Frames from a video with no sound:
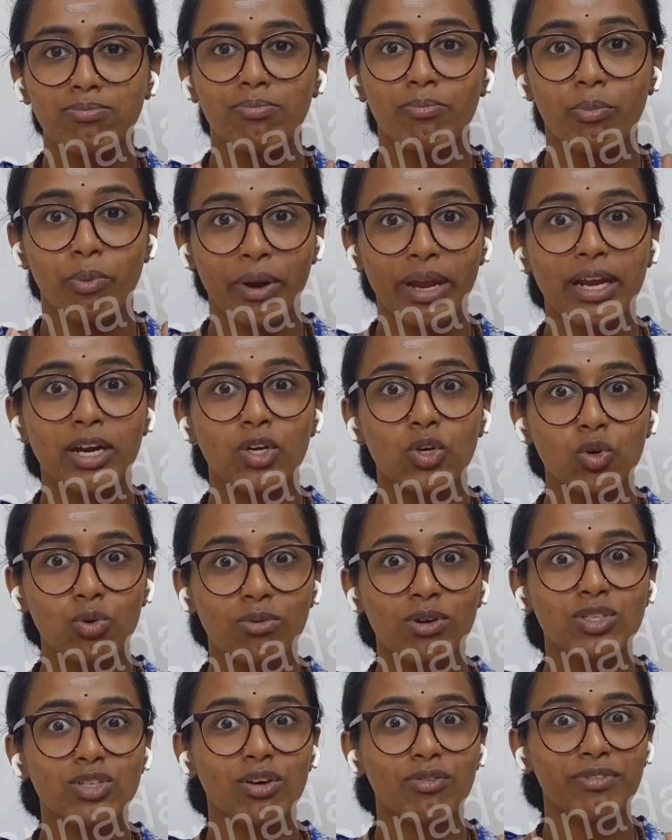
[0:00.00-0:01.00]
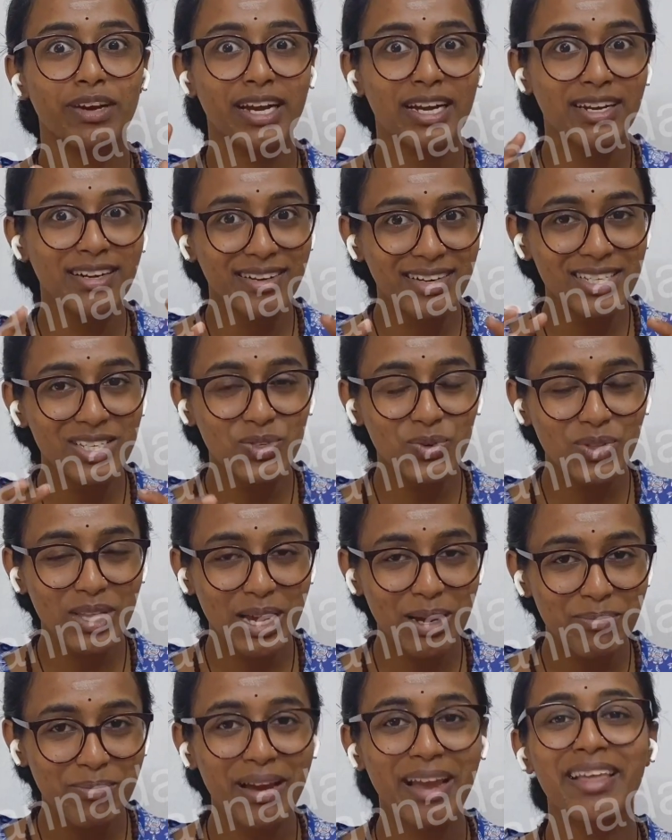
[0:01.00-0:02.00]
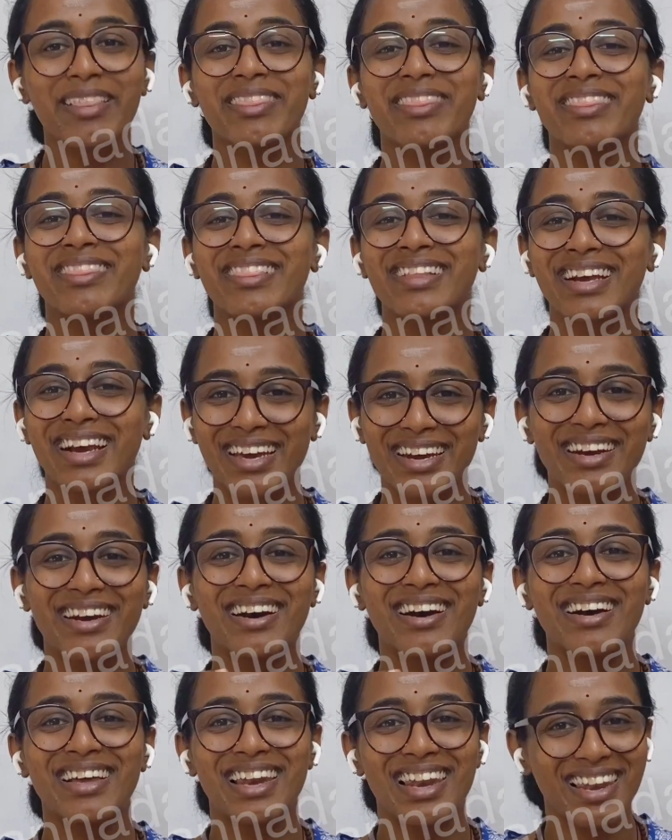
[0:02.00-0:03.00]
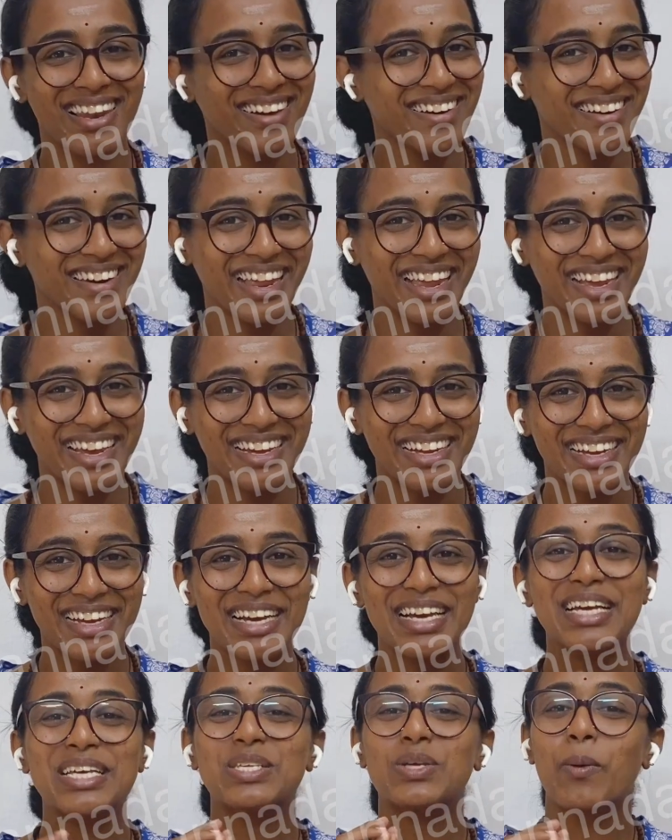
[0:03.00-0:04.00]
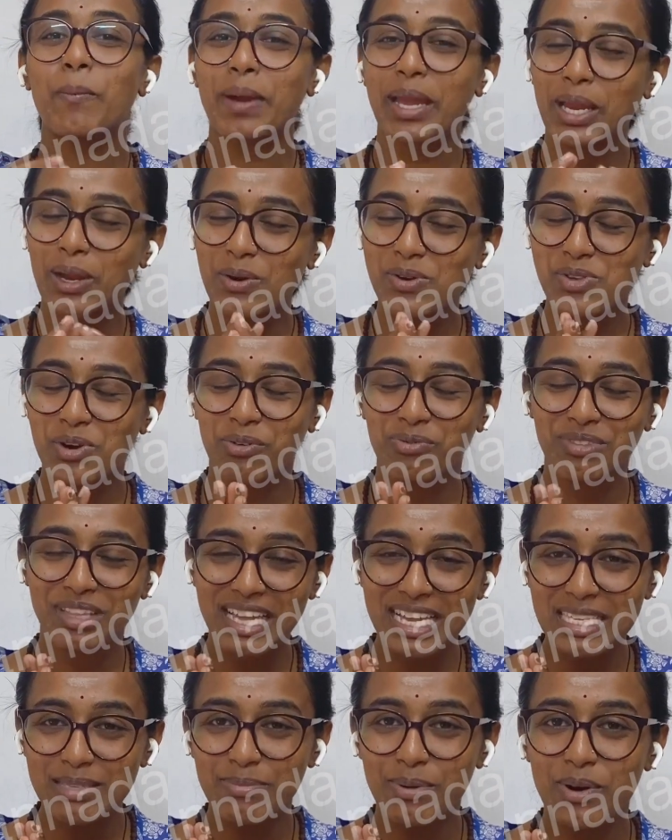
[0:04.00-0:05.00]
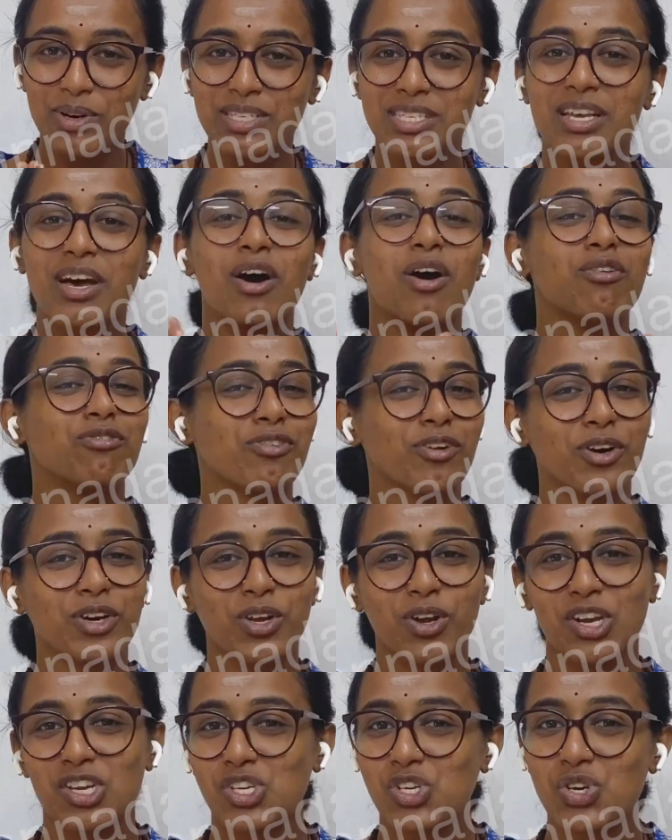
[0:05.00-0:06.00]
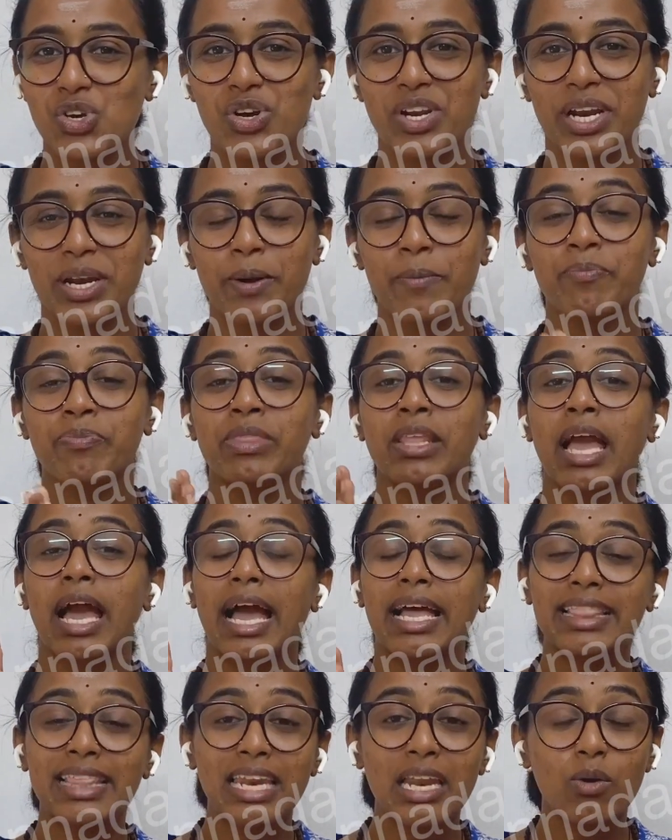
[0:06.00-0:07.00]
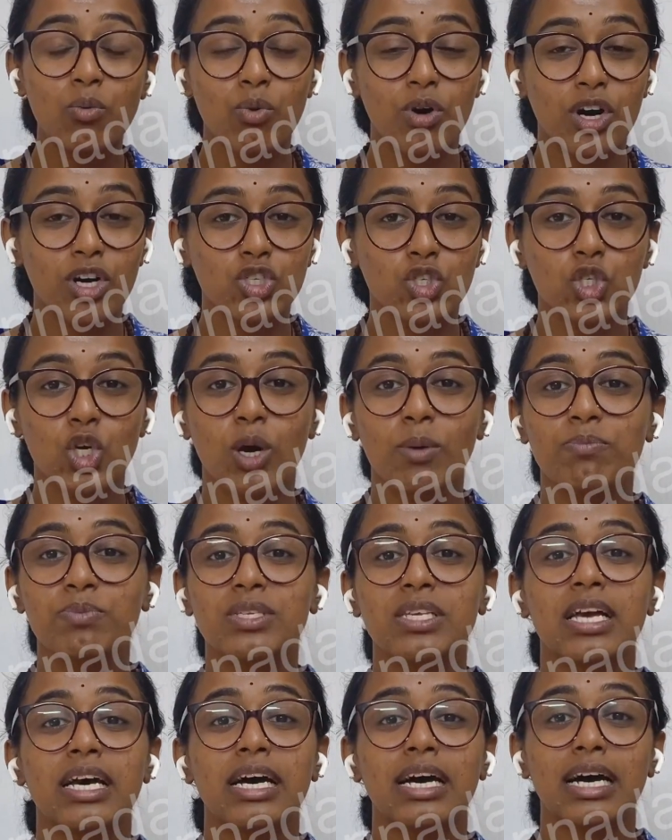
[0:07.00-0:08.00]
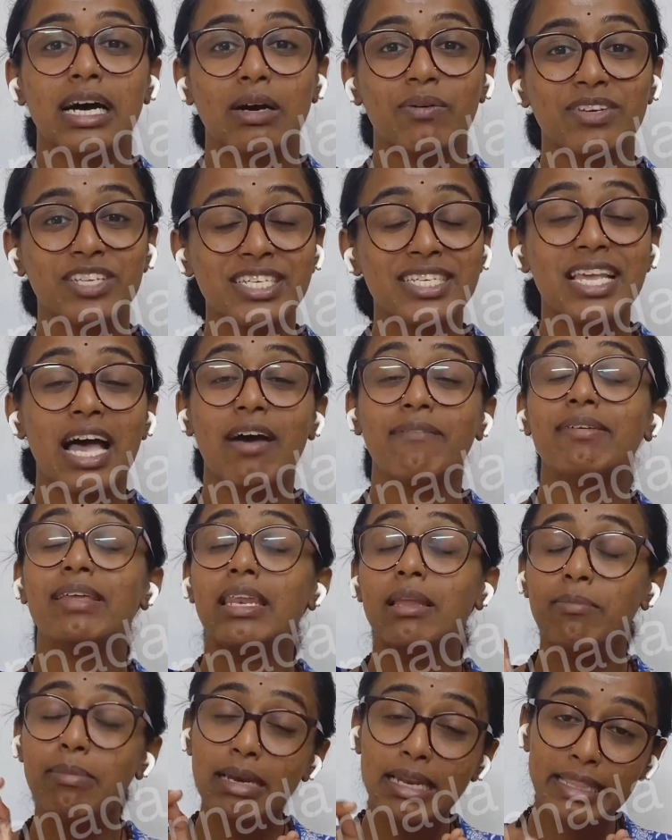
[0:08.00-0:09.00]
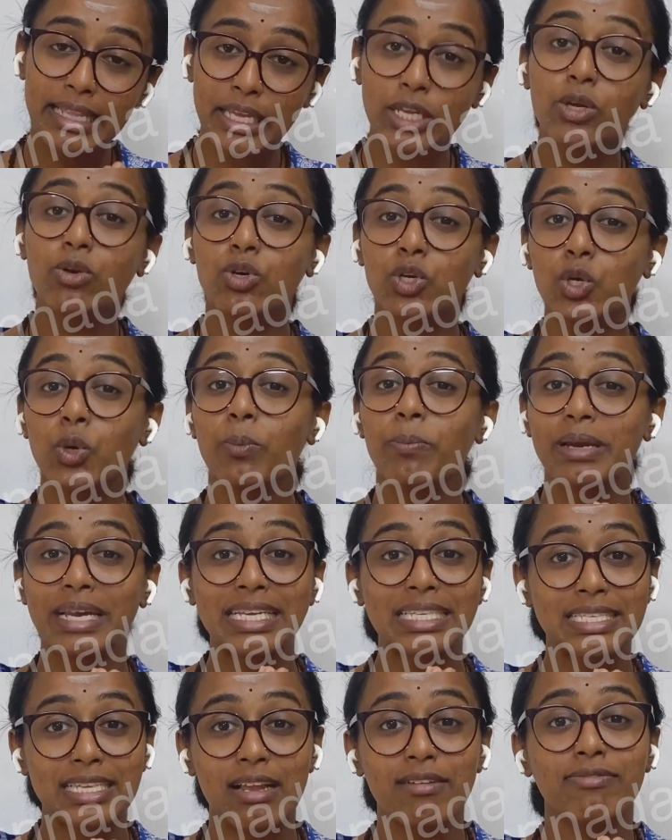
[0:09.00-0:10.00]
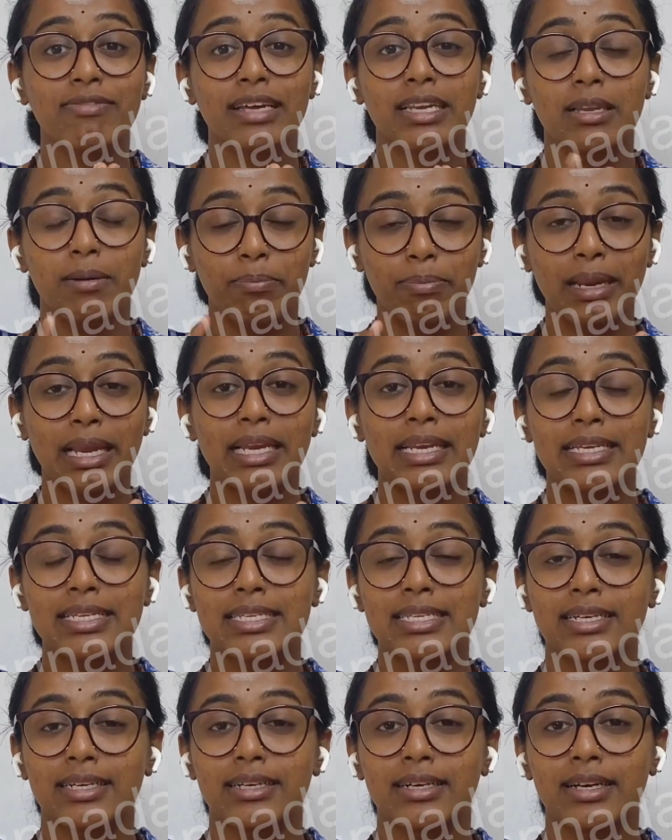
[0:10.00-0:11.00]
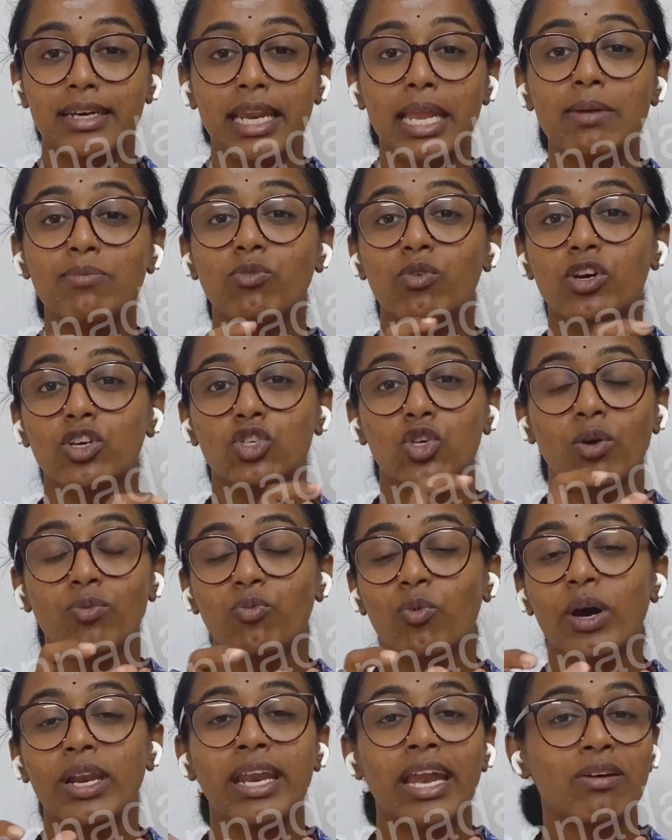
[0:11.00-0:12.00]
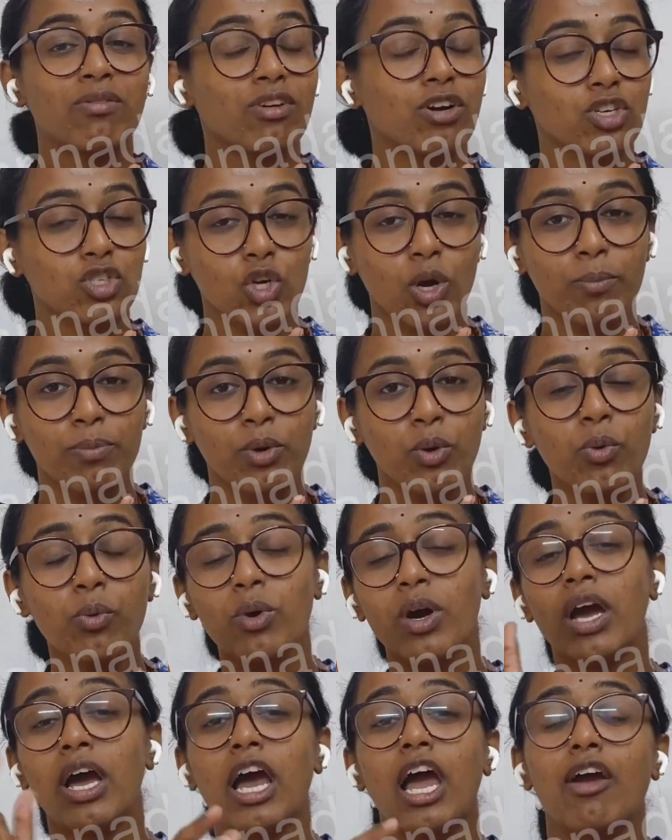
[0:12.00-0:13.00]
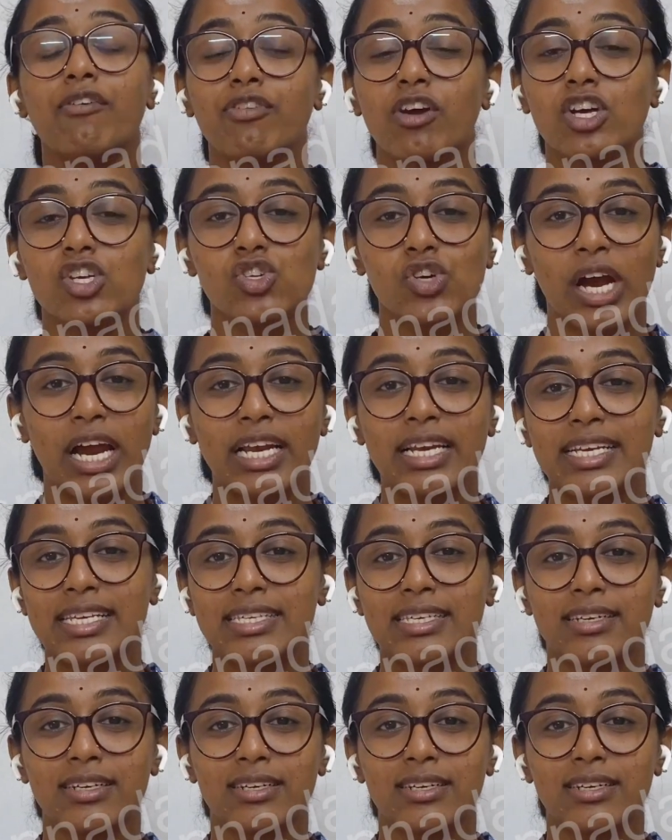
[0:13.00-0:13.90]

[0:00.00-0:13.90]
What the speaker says: bring too much of interest to them in Kannada learning. So make use of these books for your children. And there are workshops which is available in the YouTube itself in a playlist name Workshop 1 and Workshop 2. If your child is